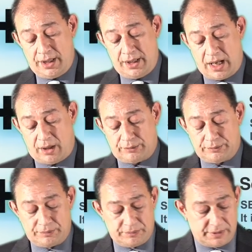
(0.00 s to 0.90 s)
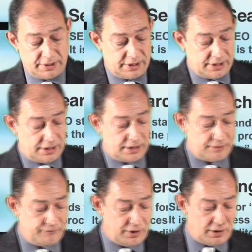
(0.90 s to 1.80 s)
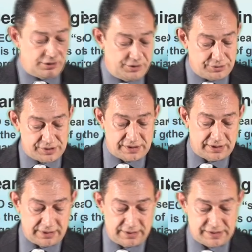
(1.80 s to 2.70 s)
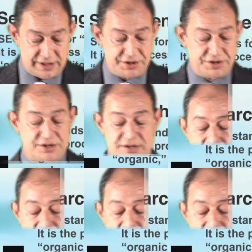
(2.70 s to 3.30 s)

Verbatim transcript: Now, we all use search engines